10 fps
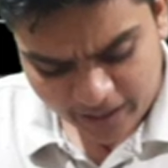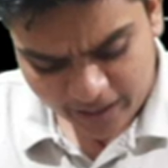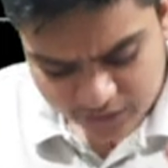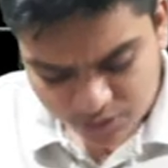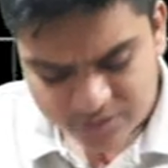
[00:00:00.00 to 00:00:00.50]

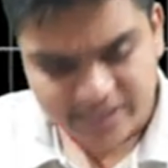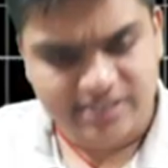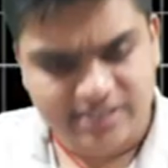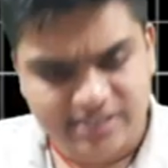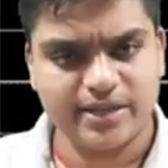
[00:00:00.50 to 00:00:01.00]
primary
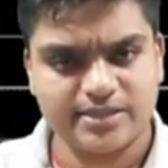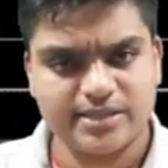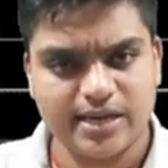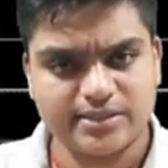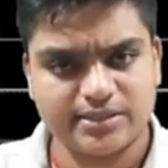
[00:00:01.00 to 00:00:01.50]
oocytes
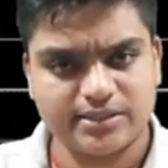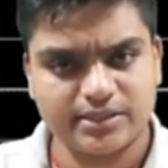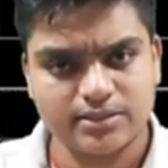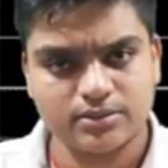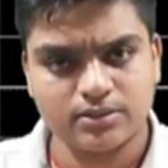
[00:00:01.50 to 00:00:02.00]
remains as it
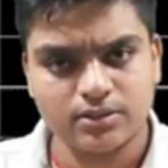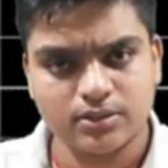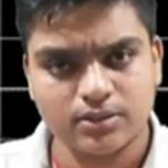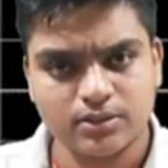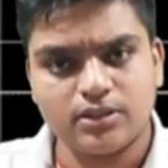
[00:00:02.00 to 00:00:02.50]
is.
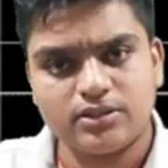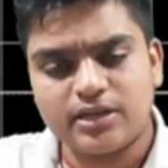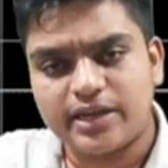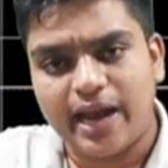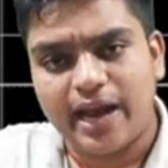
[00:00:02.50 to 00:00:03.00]

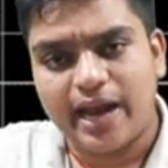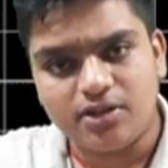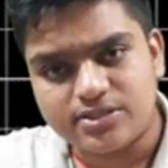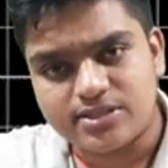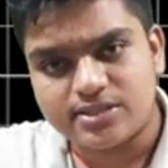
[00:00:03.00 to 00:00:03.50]
The
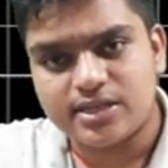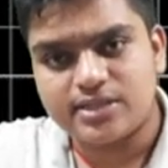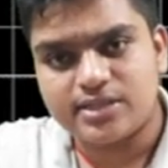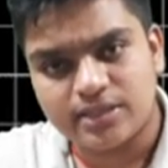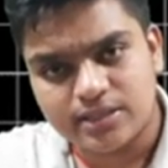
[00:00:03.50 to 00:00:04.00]
granulosa
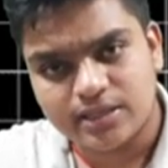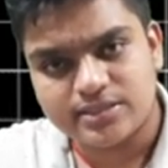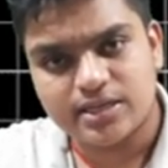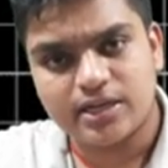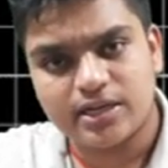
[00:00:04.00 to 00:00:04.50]
cells
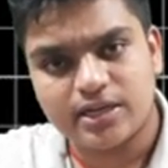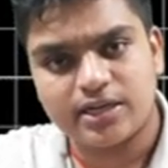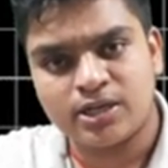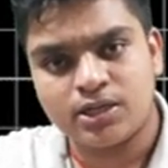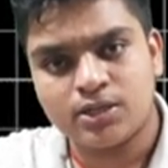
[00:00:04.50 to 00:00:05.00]
increase a
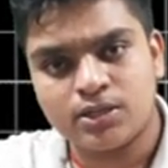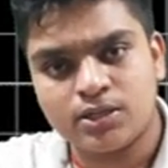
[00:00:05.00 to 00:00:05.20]
little bit.